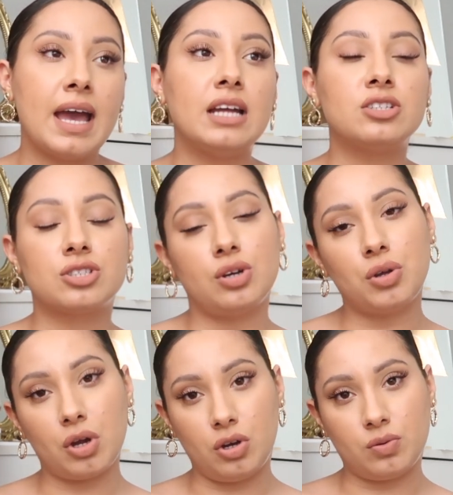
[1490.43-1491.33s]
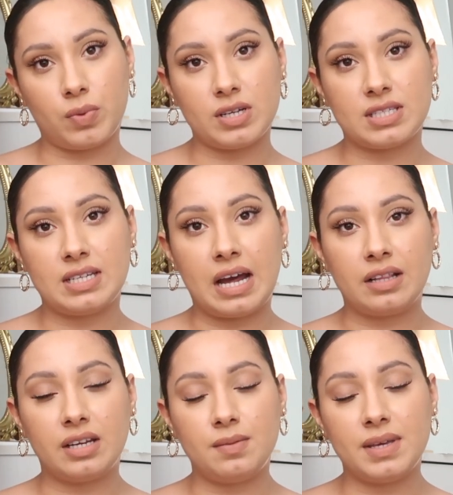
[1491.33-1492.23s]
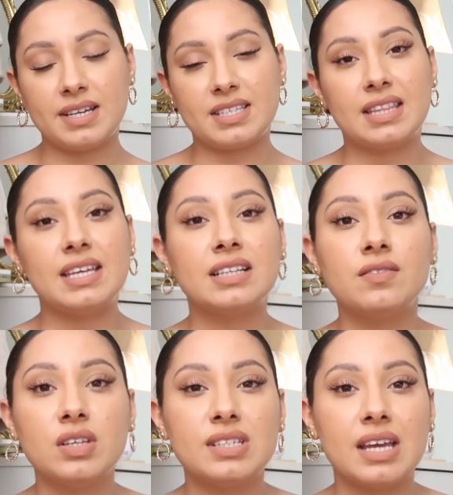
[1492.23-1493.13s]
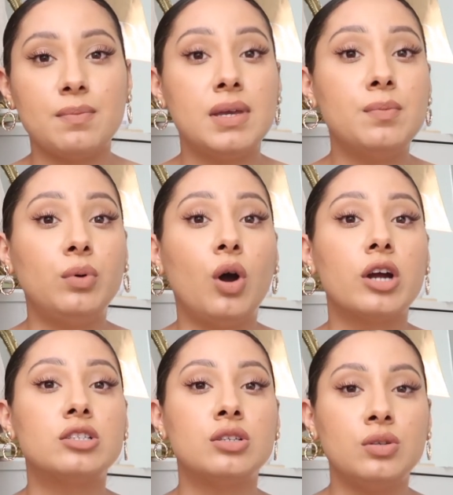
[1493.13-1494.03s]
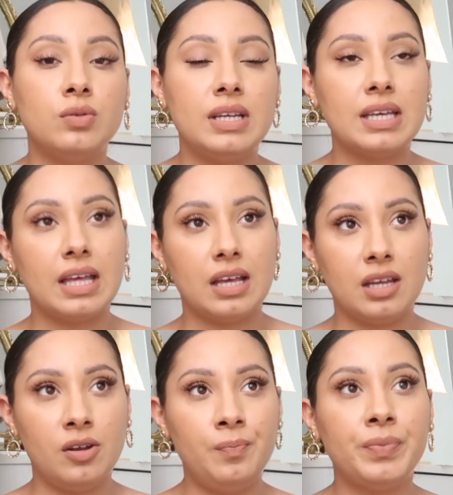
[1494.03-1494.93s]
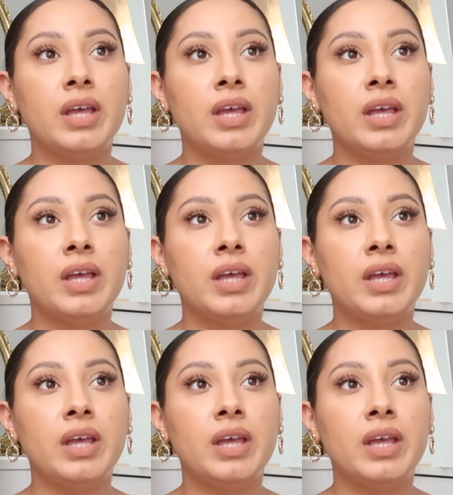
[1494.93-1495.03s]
and show your own personality, because at the end of the day, people are tuning in